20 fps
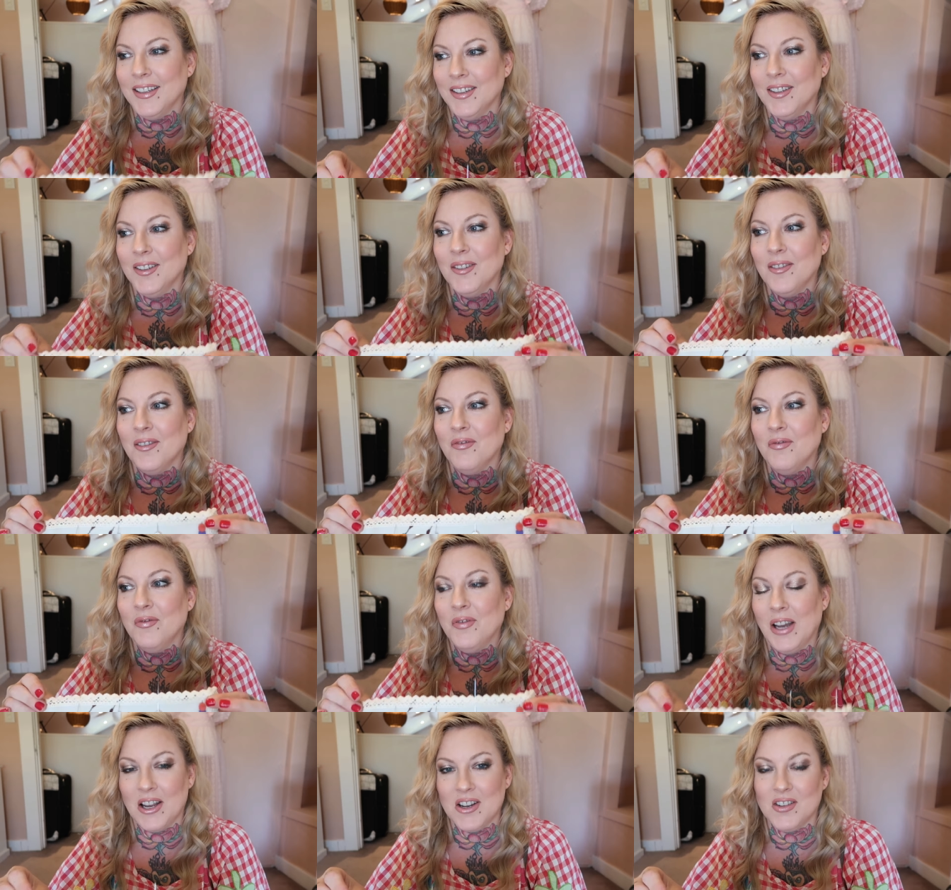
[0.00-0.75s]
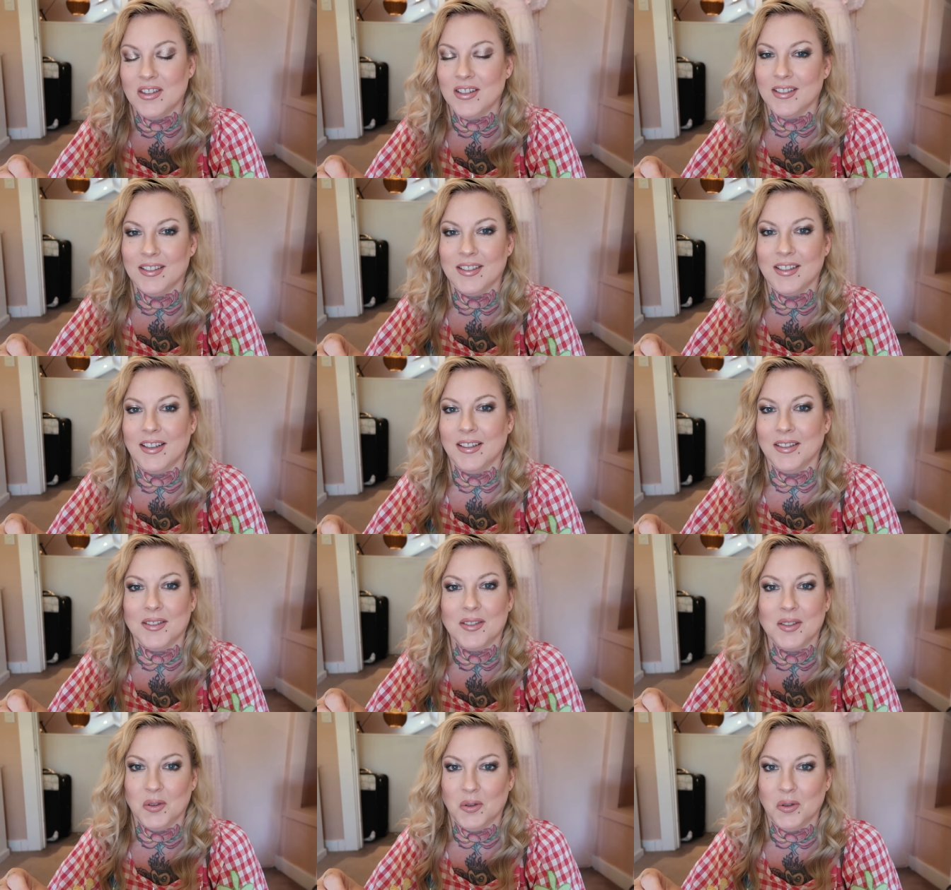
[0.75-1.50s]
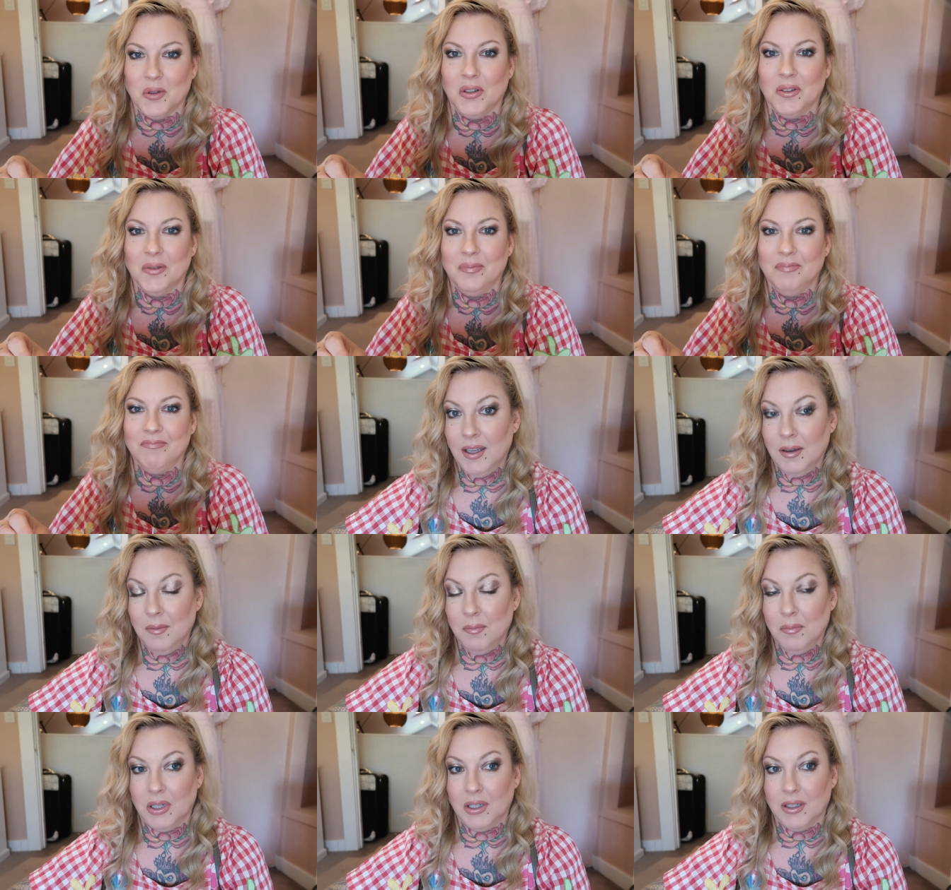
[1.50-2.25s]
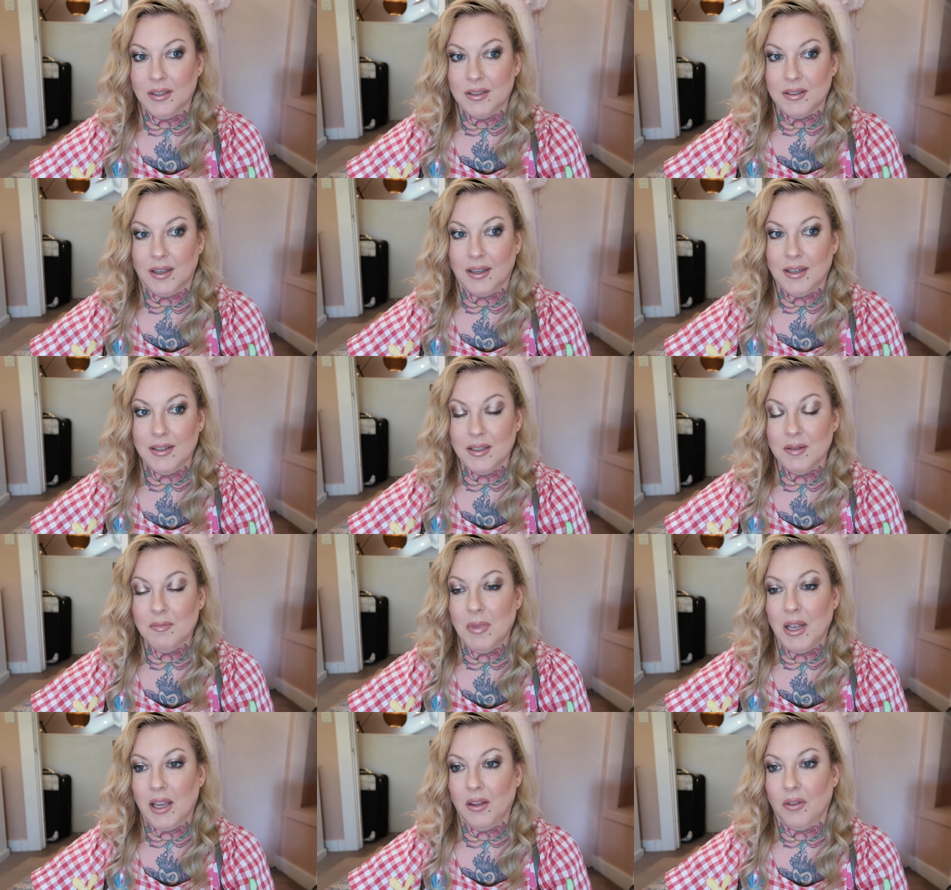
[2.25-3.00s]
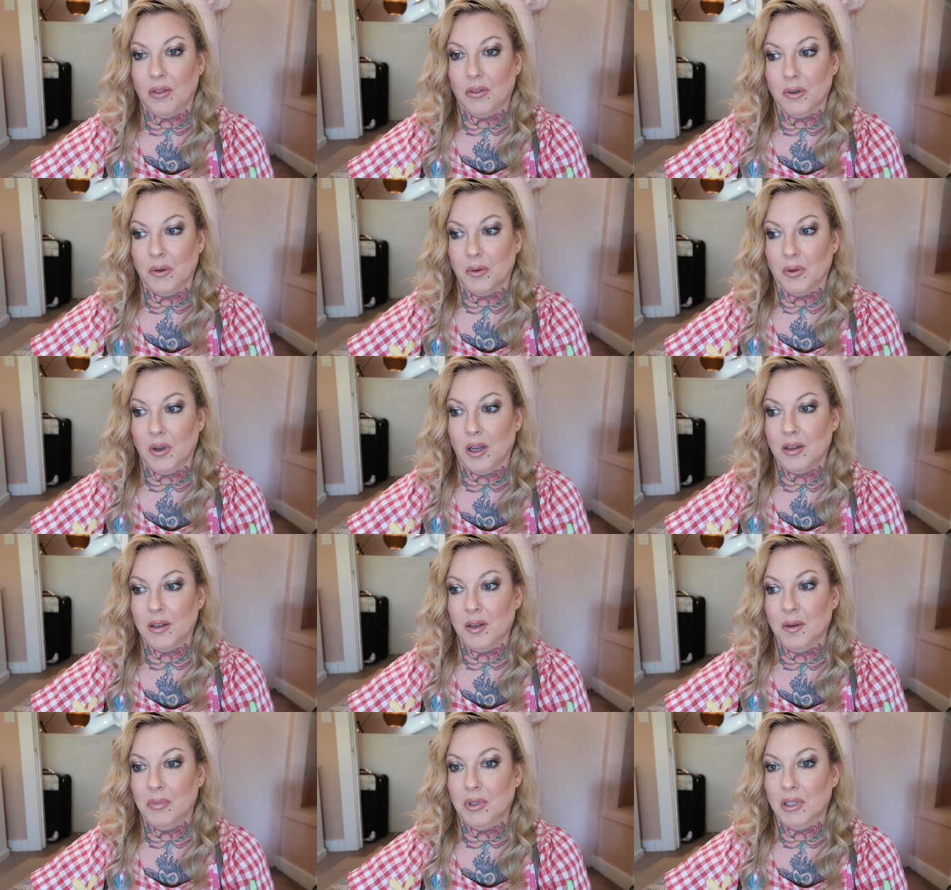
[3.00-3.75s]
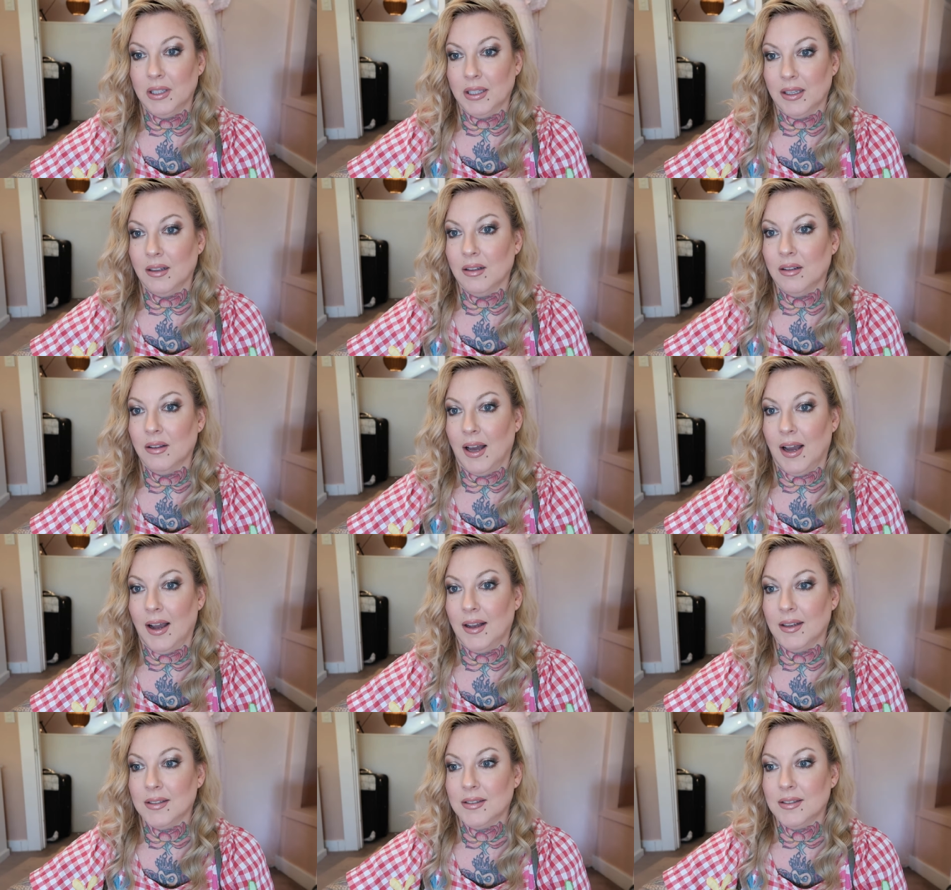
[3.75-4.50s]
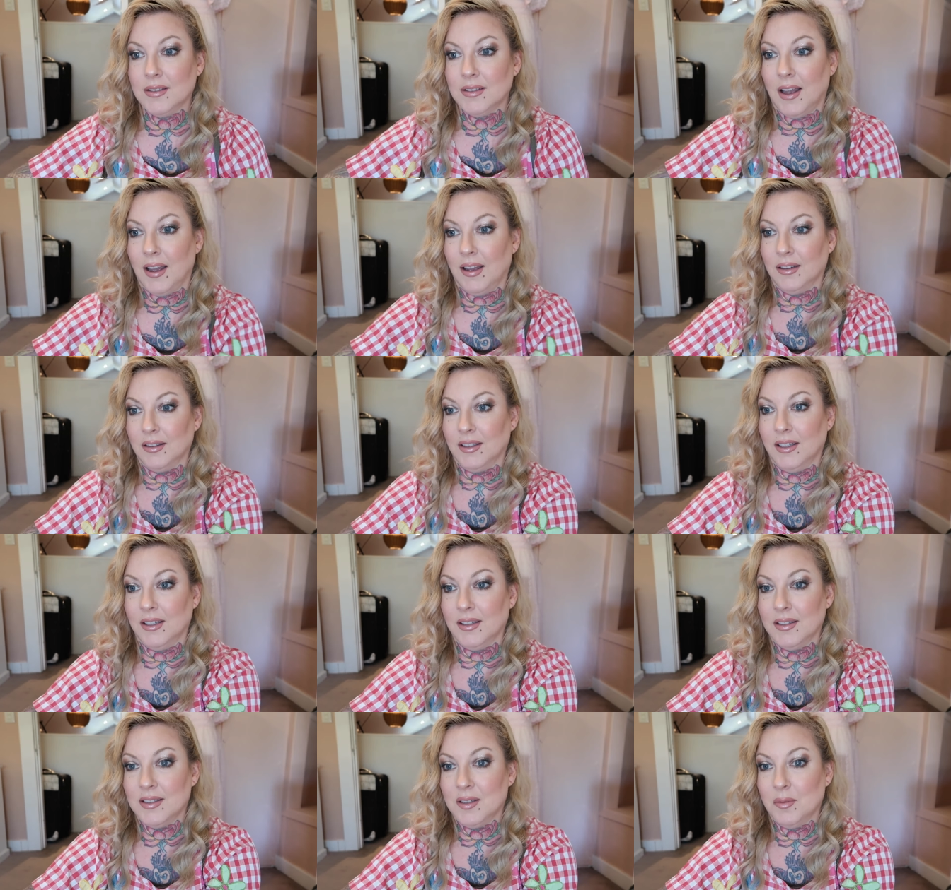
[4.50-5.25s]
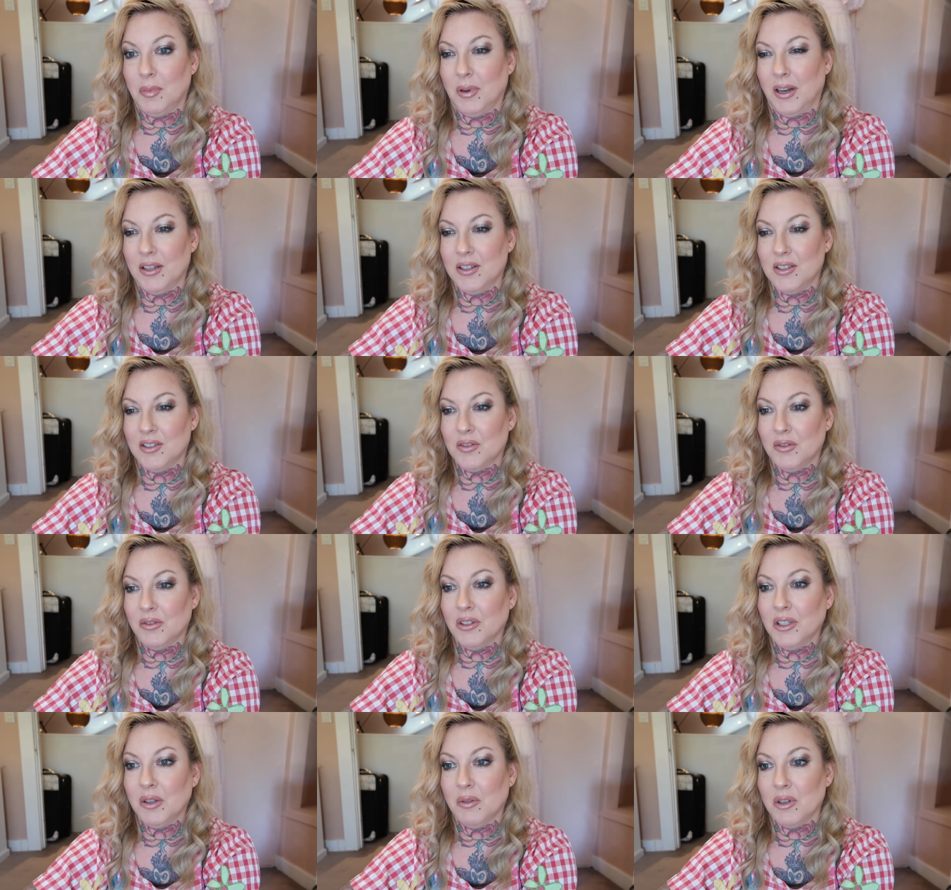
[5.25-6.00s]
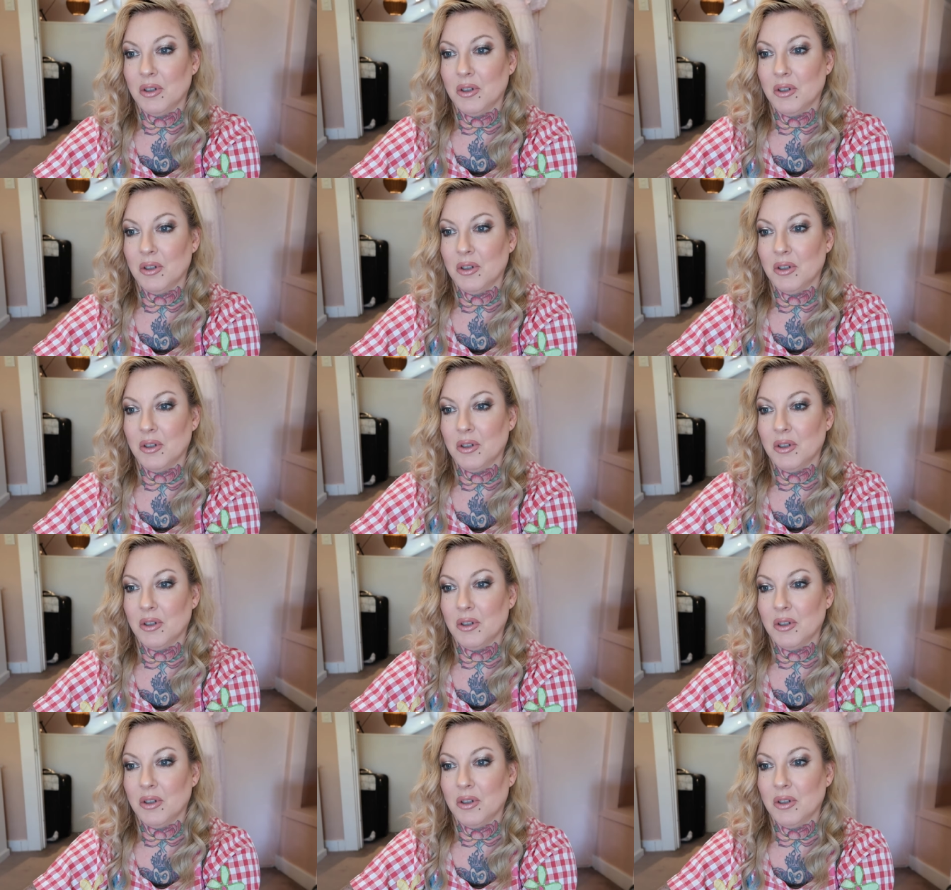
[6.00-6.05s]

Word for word: in fashion design school, but I did make it through a complete class at least, but I just really